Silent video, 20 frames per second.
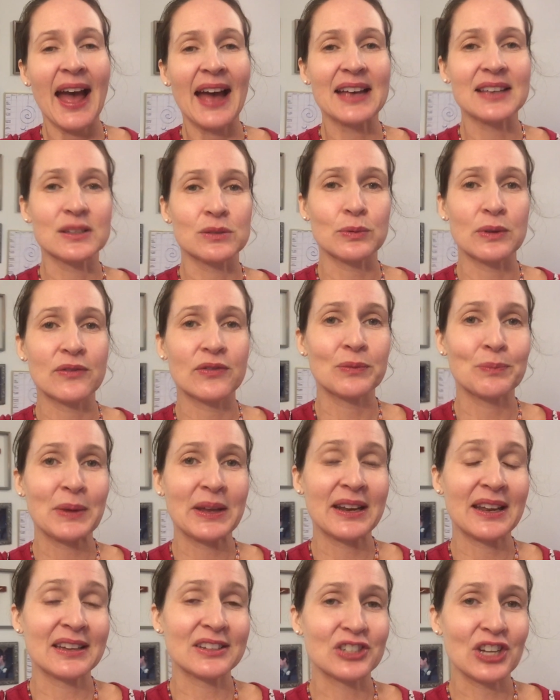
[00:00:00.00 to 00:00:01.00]
as we've
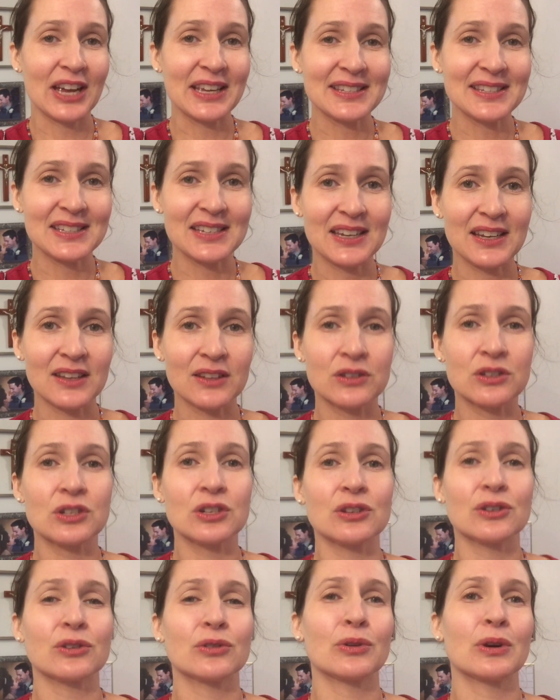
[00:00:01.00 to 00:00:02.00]
been adjusting
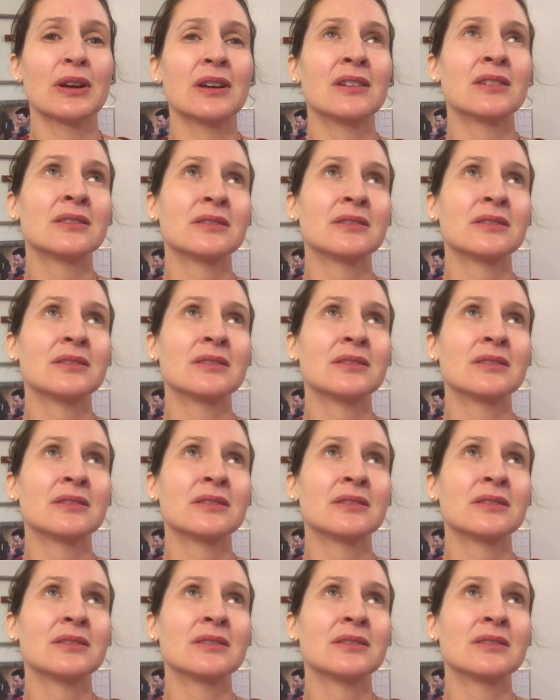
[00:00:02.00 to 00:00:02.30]
to